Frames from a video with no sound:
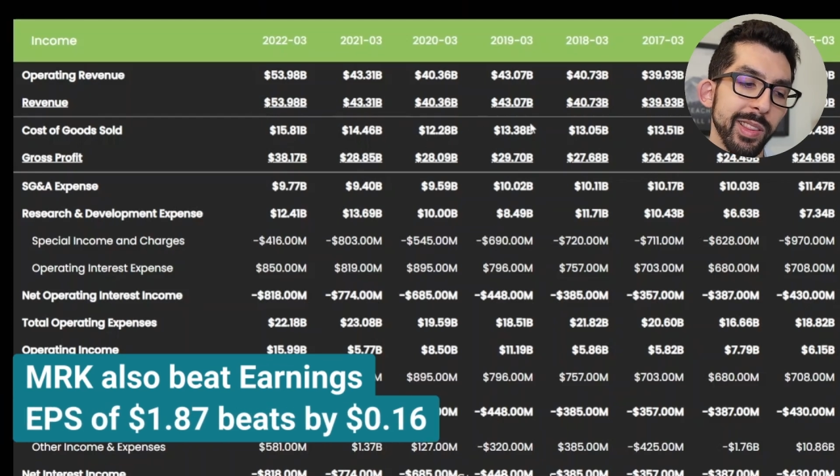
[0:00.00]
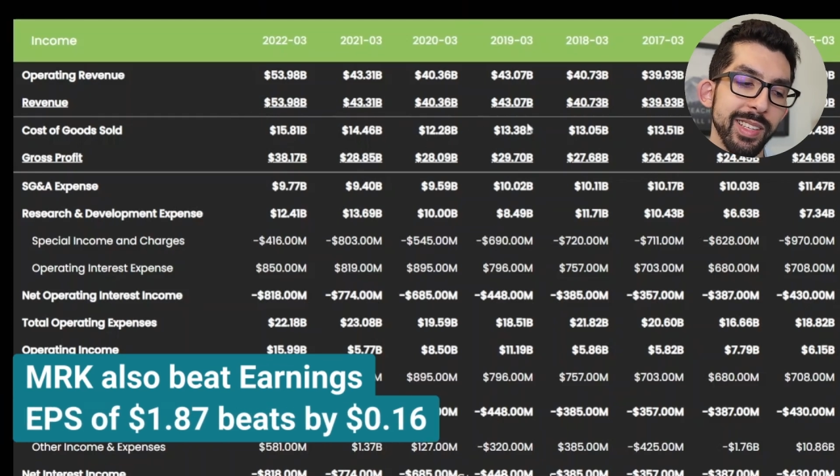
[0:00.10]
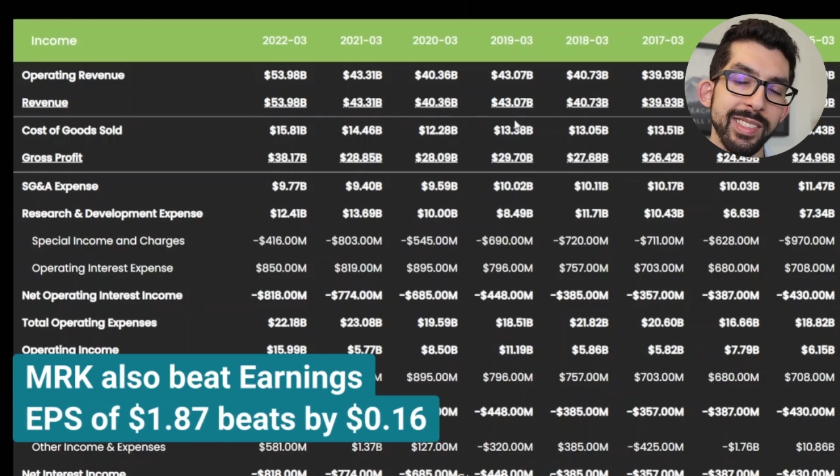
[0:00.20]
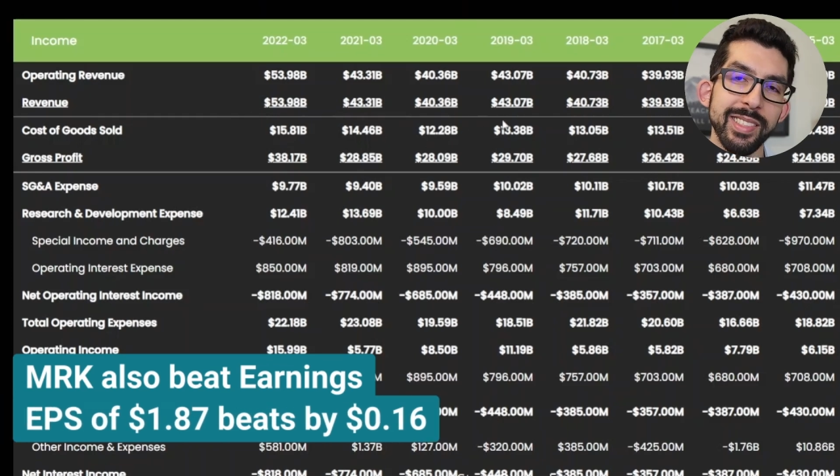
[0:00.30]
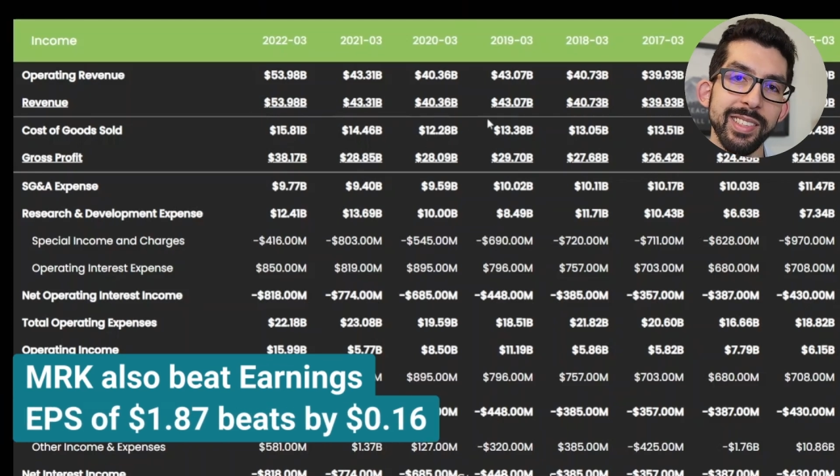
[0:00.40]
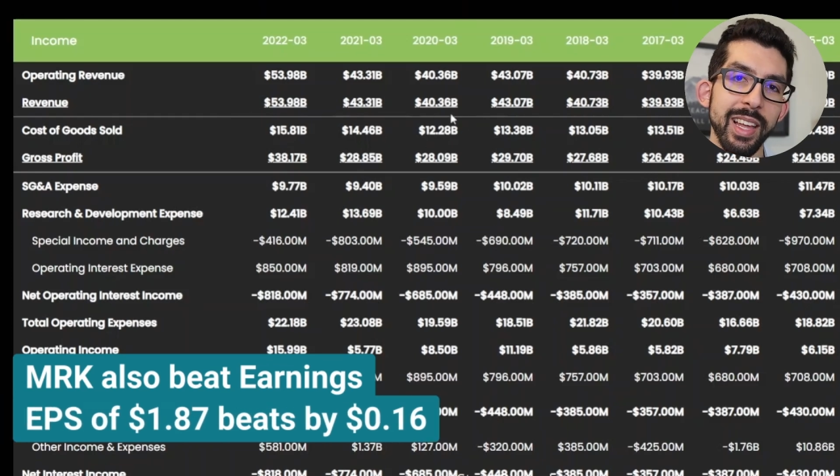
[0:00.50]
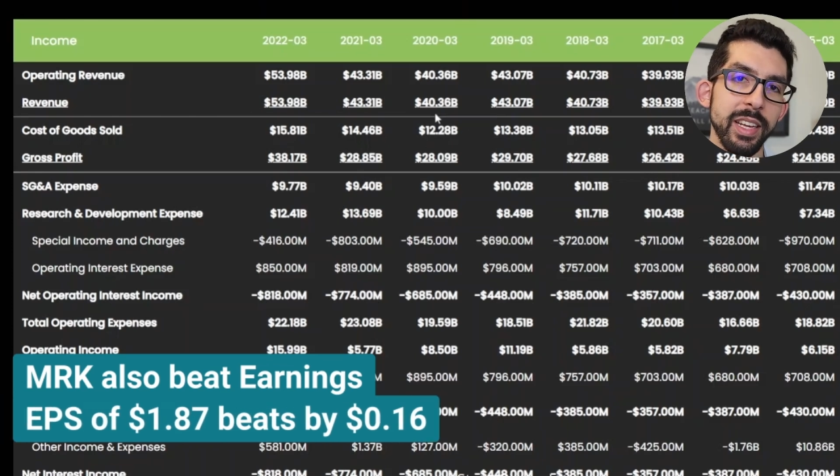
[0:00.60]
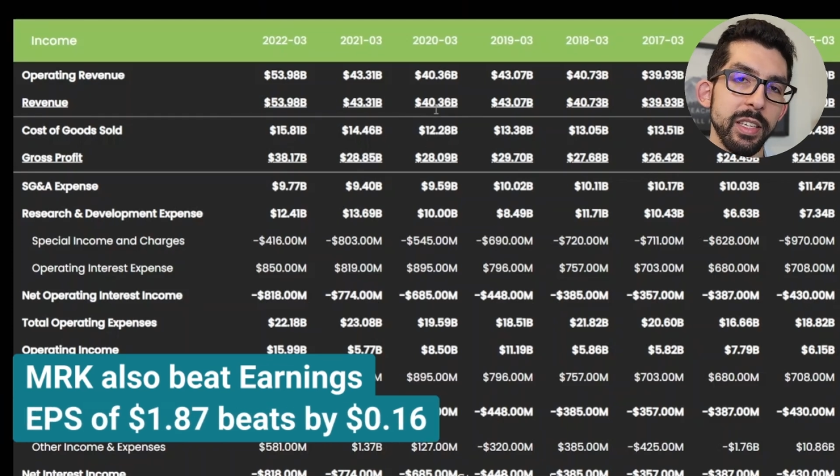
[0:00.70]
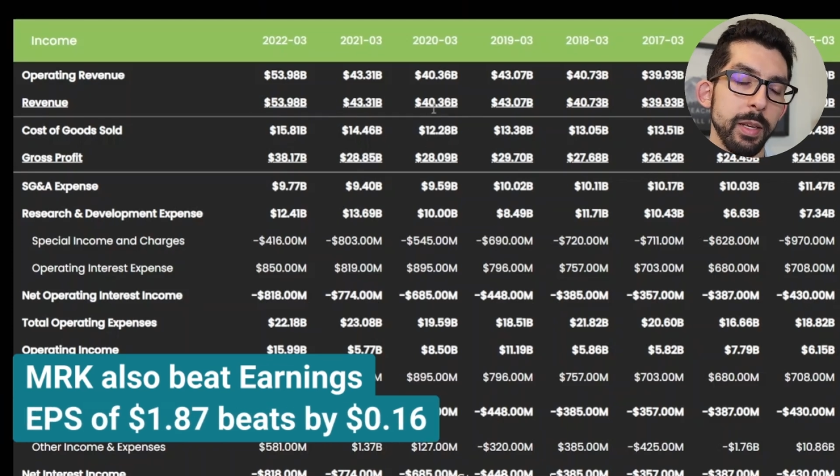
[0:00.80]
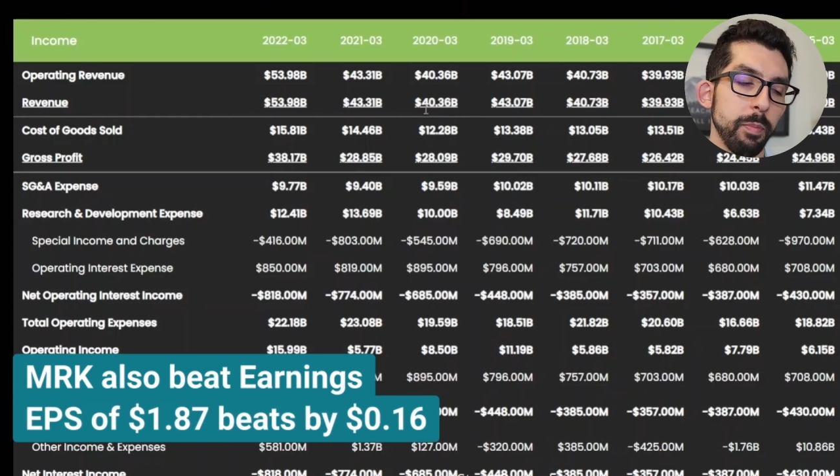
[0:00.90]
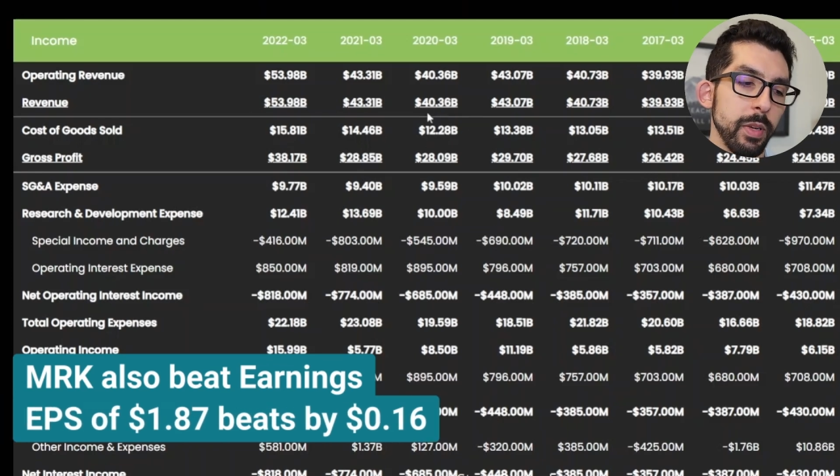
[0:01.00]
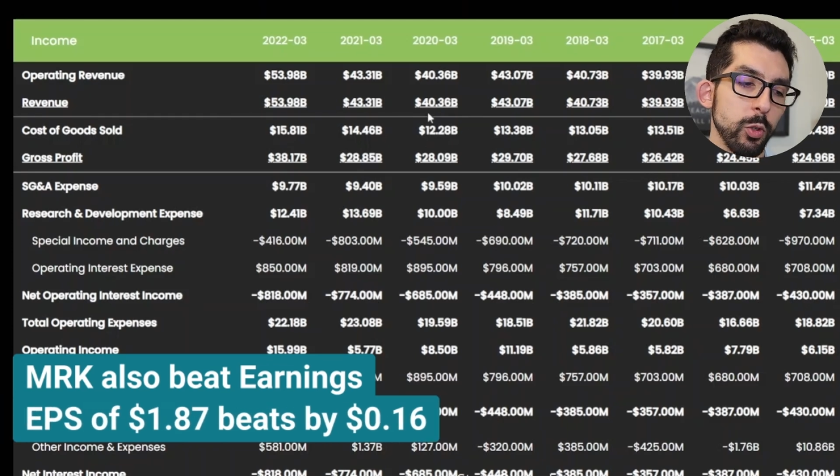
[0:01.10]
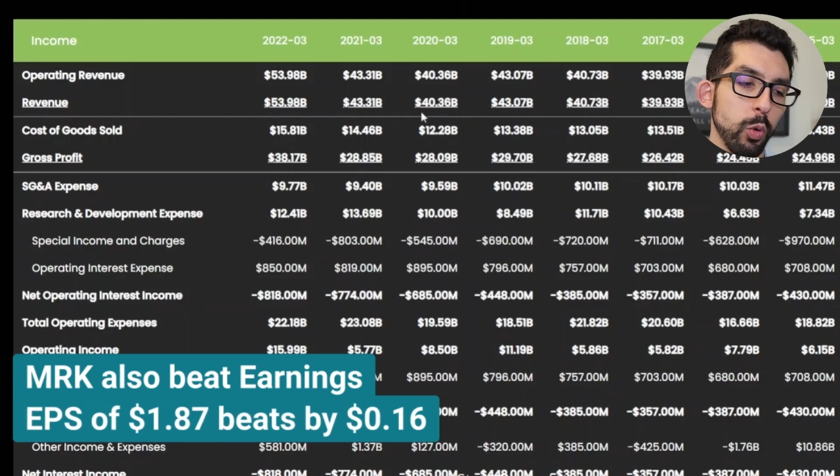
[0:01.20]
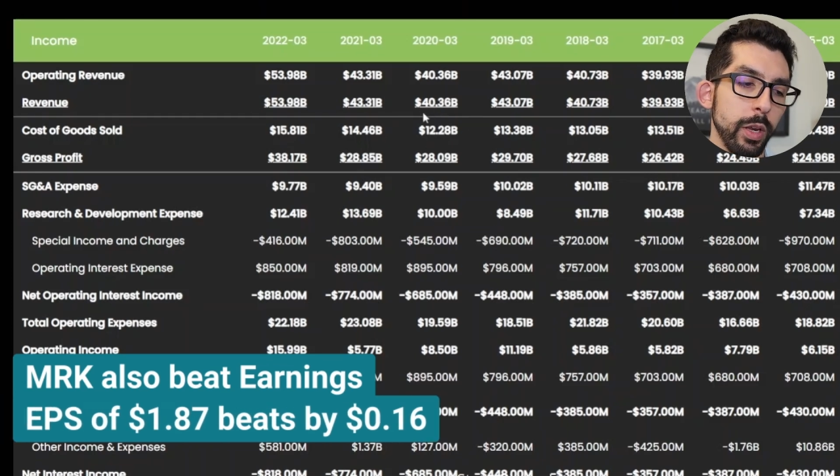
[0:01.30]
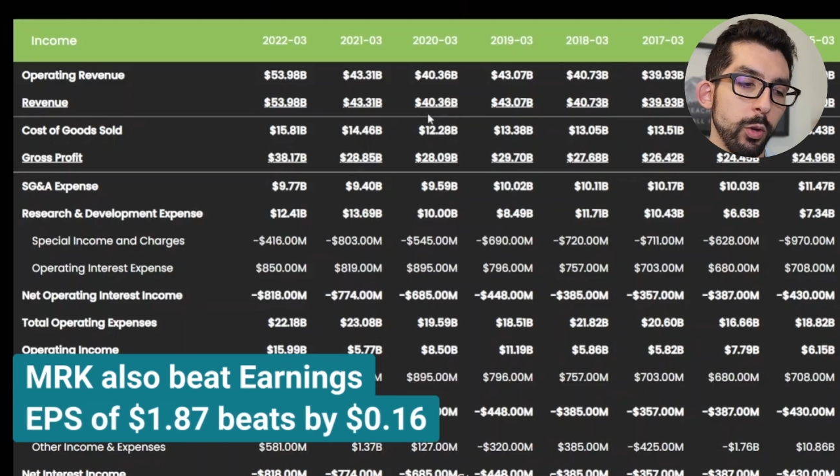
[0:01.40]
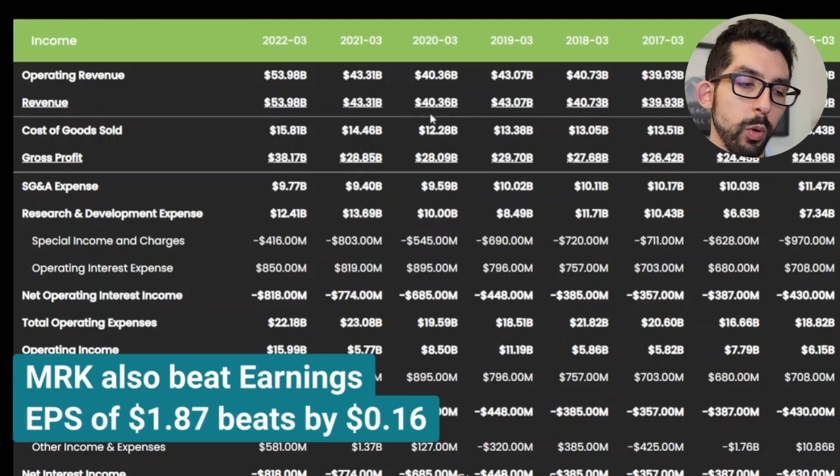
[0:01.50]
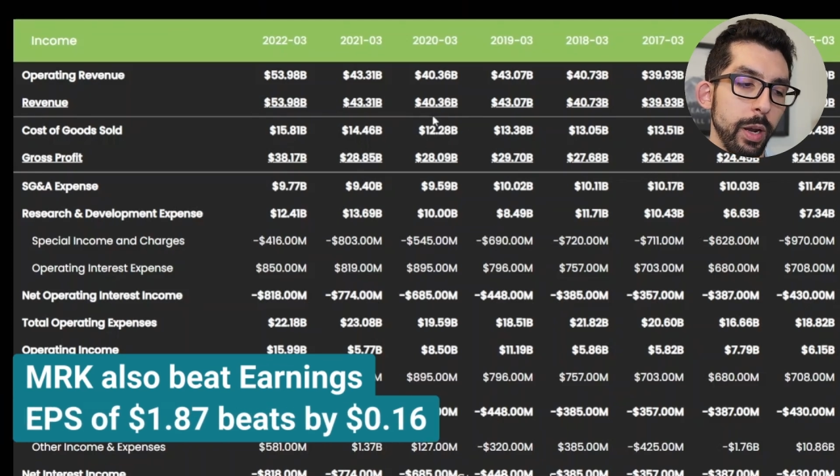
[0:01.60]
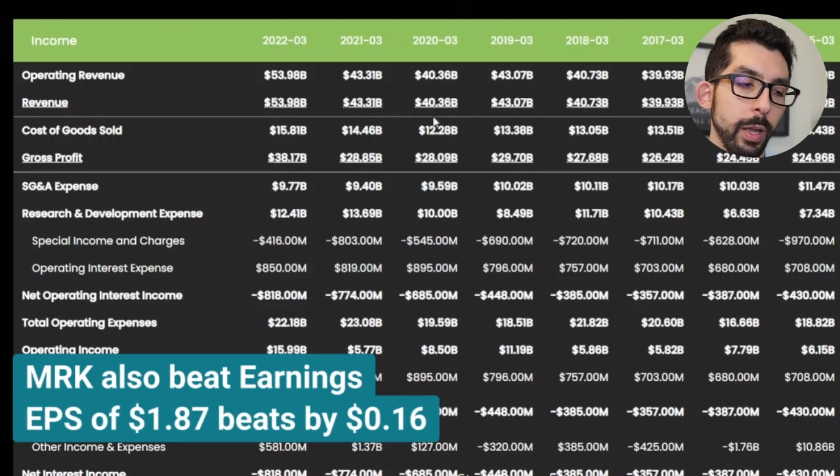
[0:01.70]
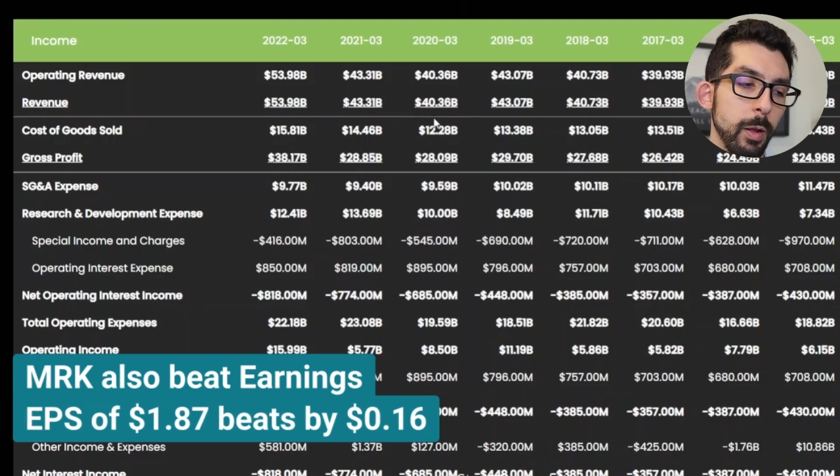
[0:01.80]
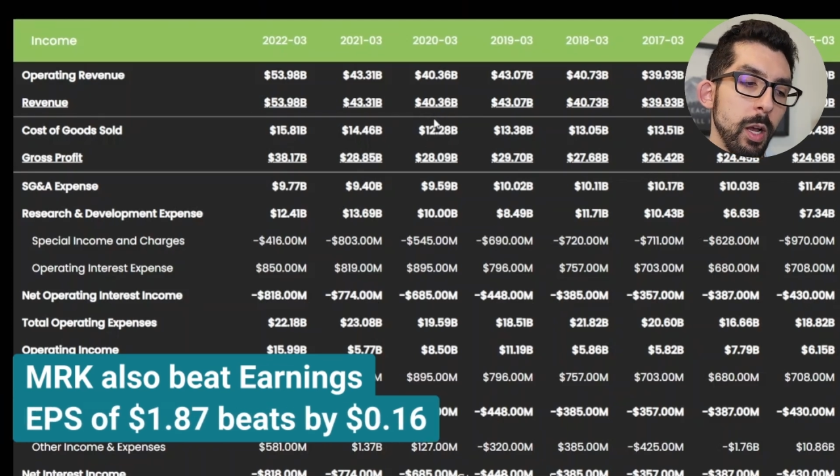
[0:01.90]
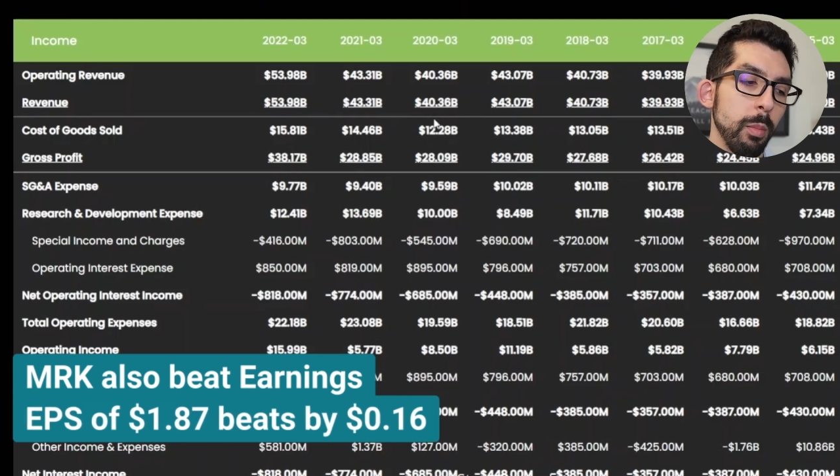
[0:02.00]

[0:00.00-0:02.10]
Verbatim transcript: with a slight dip in 2020.